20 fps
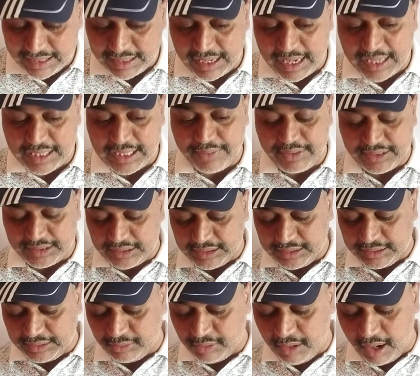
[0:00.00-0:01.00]

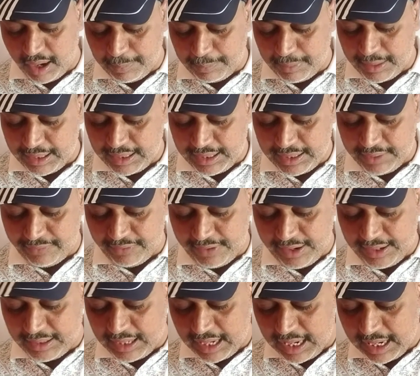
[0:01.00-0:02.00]
relativistic Doppler
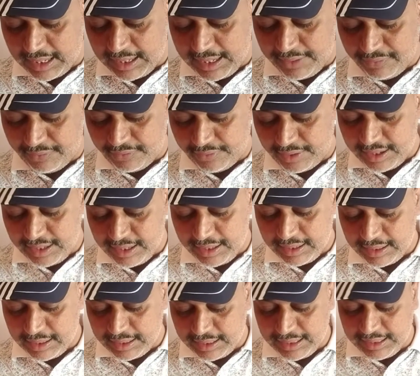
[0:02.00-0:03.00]
effect are different
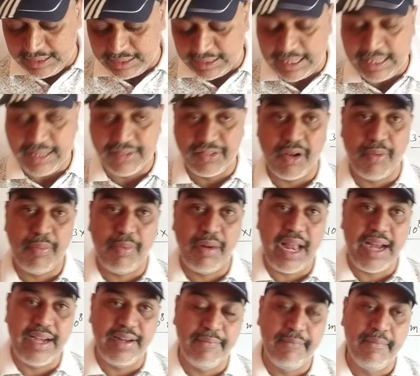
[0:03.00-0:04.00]
in case of
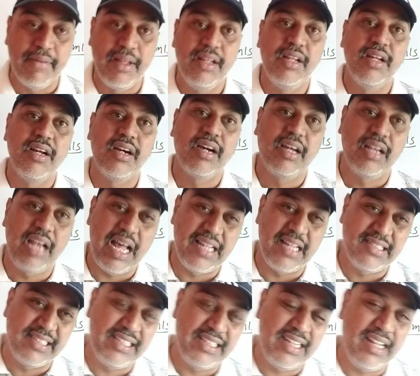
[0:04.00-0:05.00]
light.
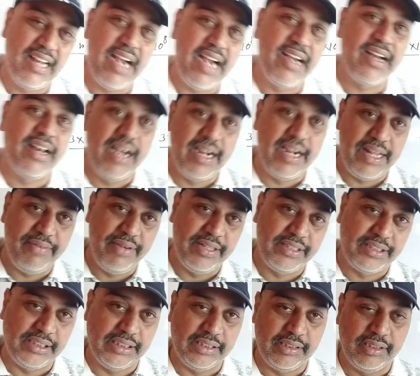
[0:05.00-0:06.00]
Classical and
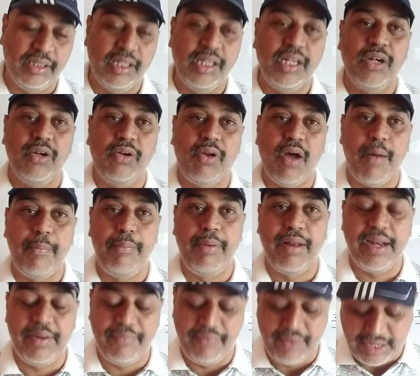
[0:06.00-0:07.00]
relativistic Doppler
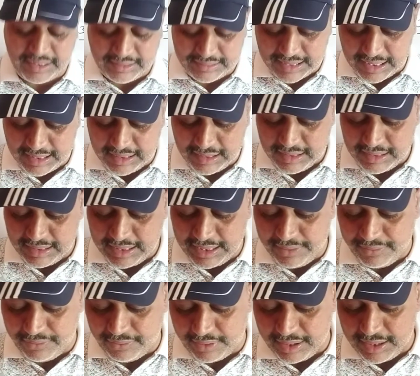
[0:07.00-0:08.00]
effects are
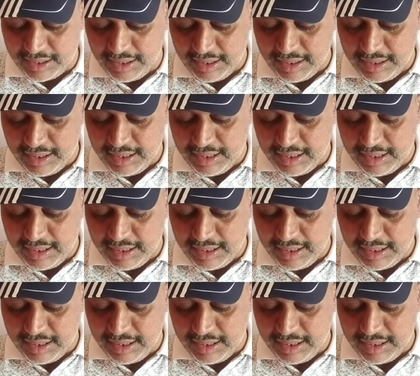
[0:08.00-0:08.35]
different